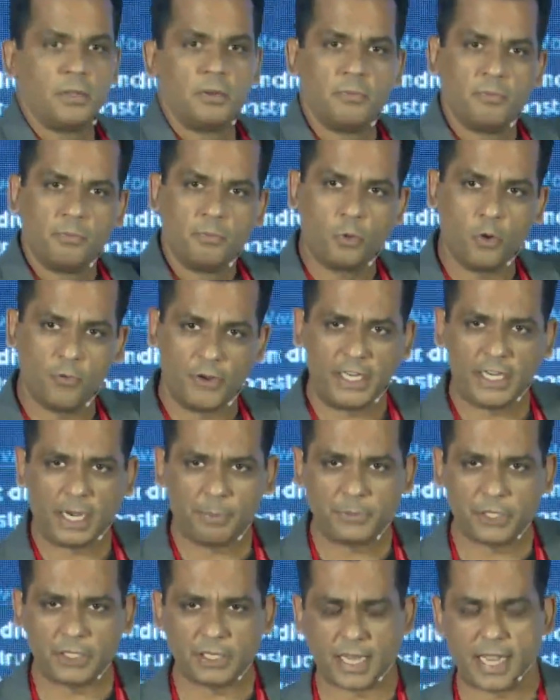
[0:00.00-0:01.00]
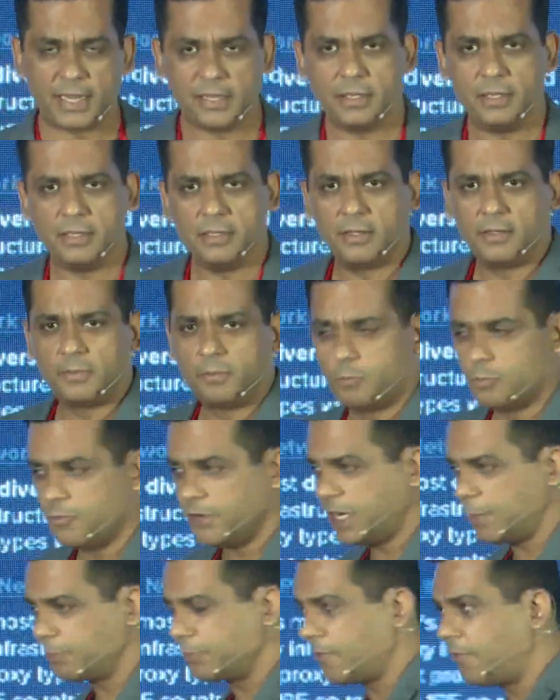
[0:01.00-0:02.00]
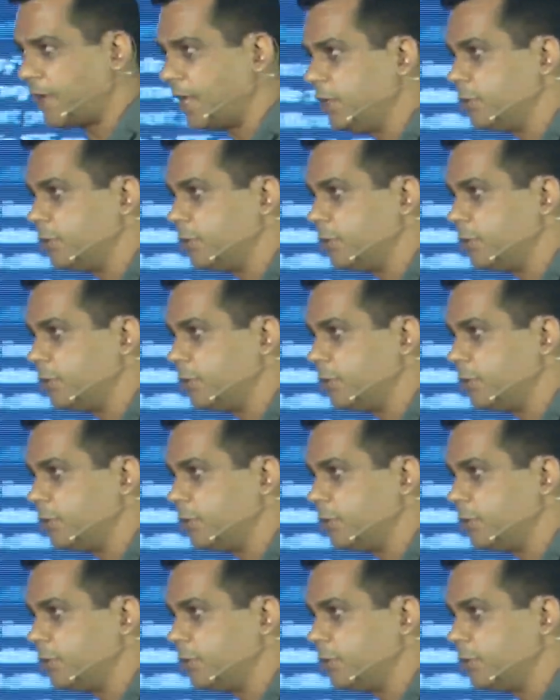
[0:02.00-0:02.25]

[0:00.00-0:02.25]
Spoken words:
Moving up the ladder, moving up the value